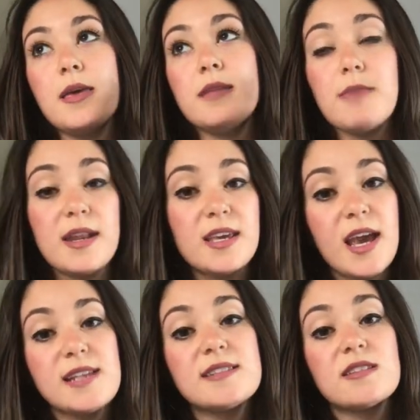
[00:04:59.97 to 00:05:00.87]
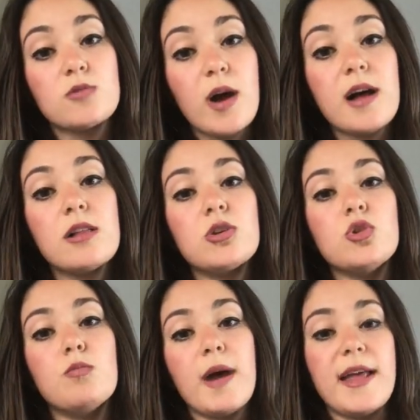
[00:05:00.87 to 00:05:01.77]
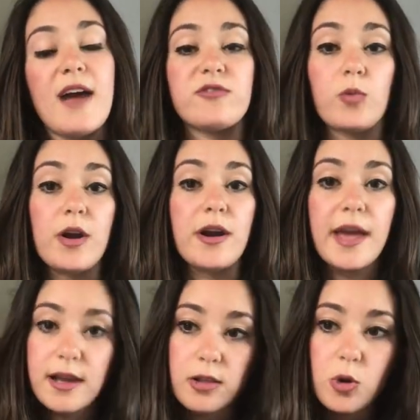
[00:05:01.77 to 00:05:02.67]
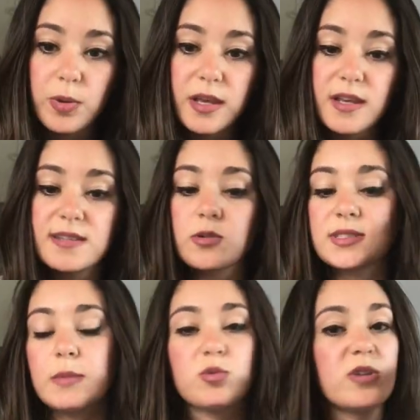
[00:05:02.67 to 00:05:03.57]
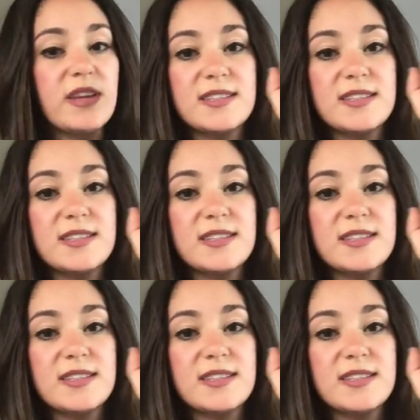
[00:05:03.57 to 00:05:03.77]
In In many cases as well, you might have to wear a halo piece or some sort of